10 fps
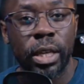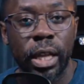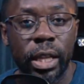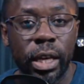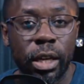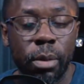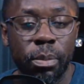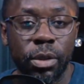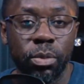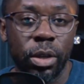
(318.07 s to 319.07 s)
I like
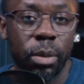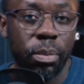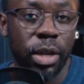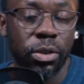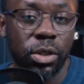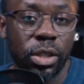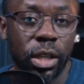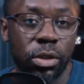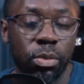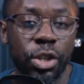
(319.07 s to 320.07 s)
companies with a price to
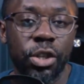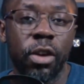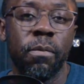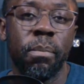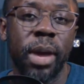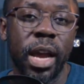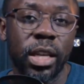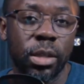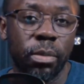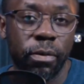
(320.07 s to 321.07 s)
sales ratio of
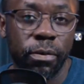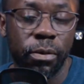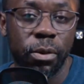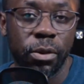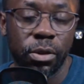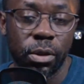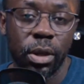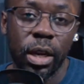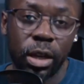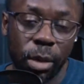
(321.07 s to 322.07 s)
maximum 4. So
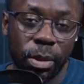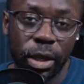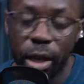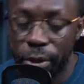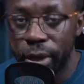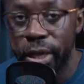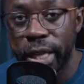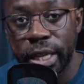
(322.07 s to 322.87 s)
coming in at 3, that